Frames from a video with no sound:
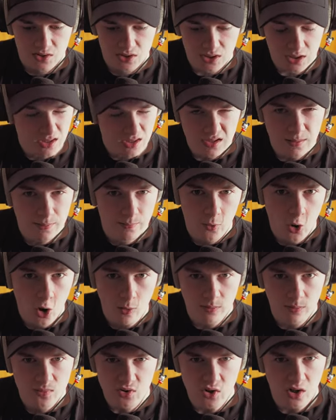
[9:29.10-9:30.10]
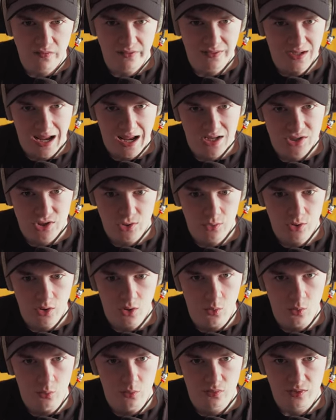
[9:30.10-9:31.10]
you're problem solving as you
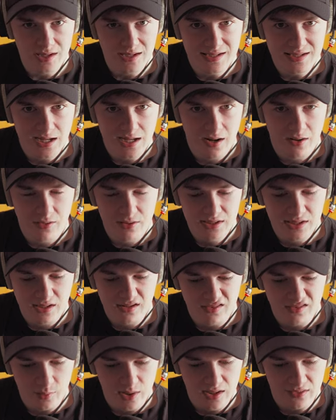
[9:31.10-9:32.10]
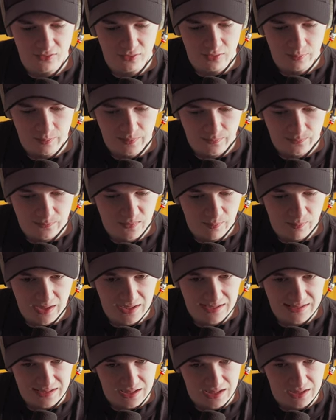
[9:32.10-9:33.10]
go the entirety of the way through the, the
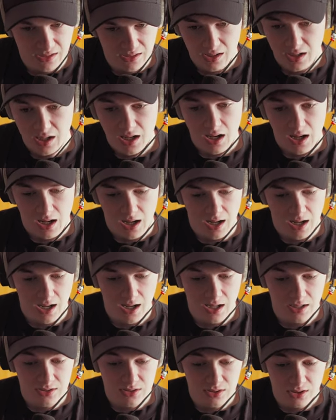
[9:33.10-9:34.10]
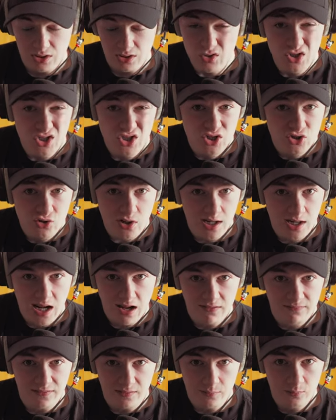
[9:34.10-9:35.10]
painting and you should just try and
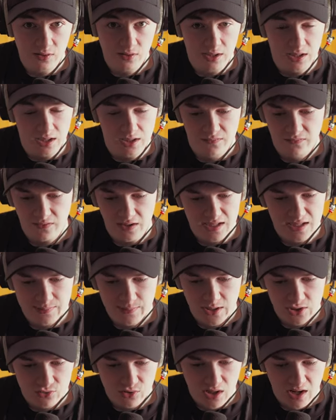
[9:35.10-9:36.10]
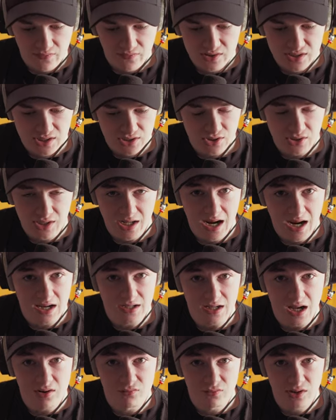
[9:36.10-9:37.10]
have fun with it find as much reference as you
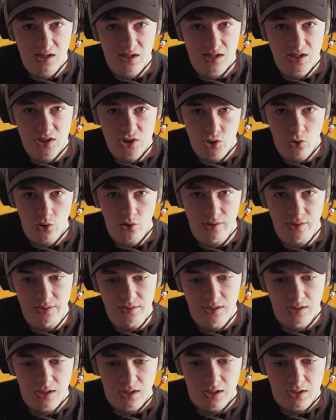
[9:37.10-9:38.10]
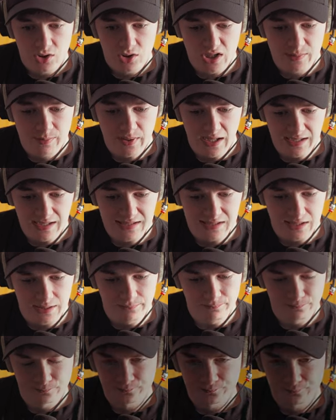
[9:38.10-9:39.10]
can and really enjoy just painting